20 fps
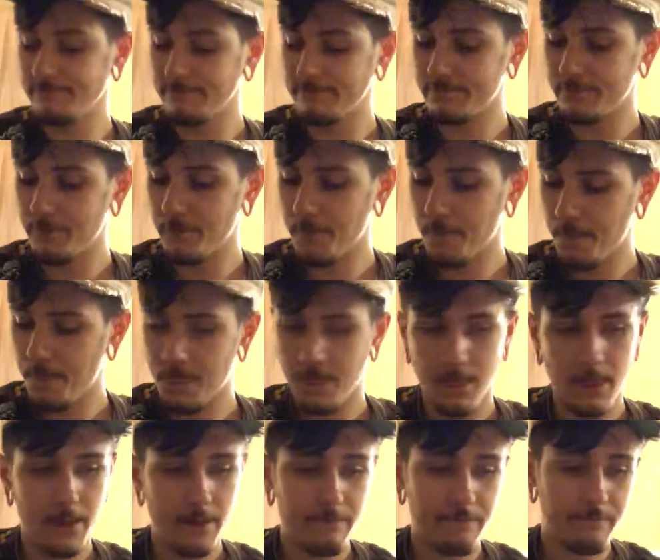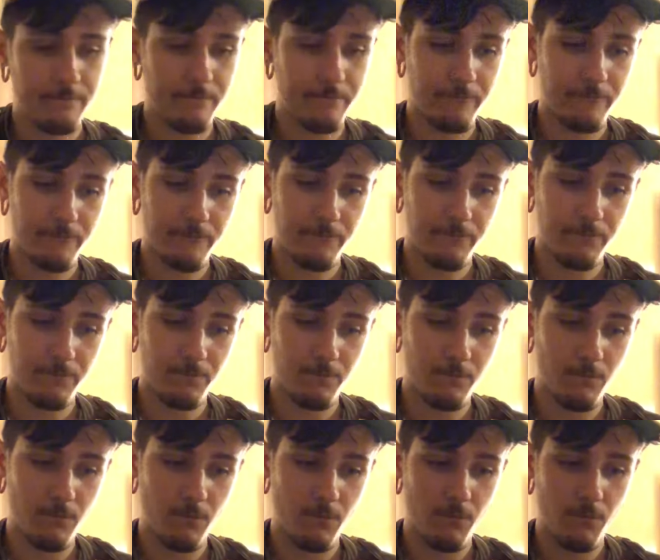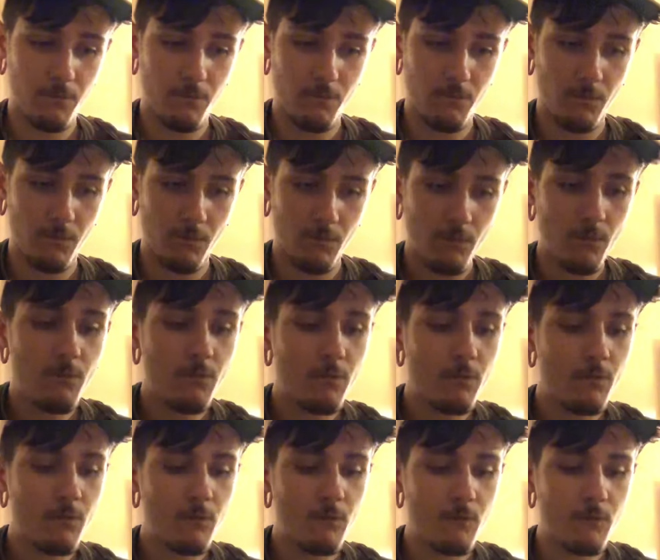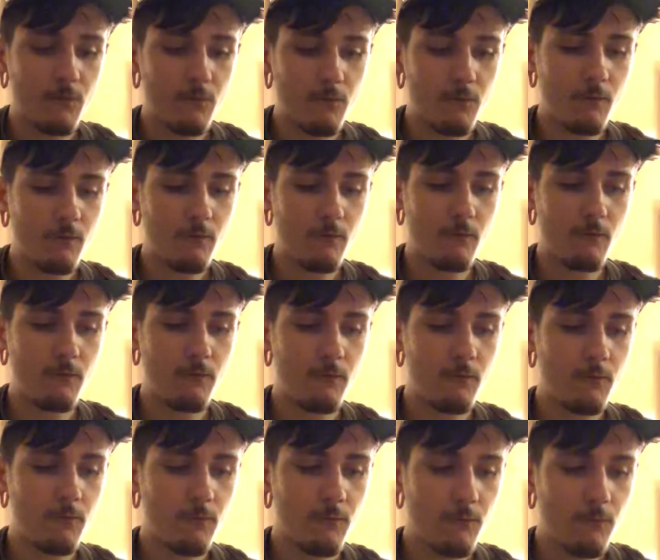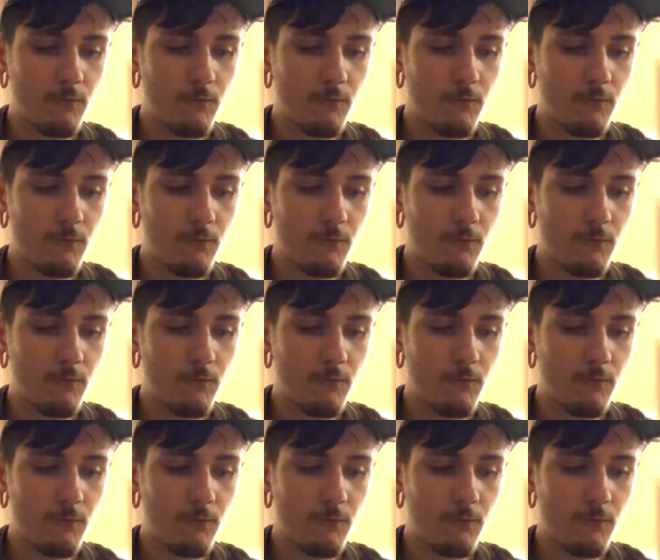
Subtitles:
Nothing is said.